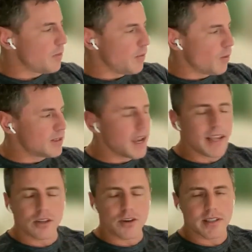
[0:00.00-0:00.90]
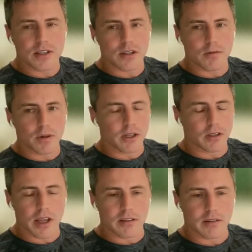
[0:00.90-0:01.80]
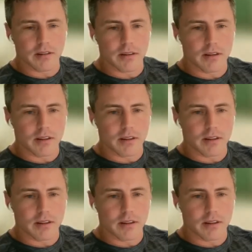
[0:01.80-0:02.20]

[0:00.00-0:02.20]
It took me one day to transition to fully online.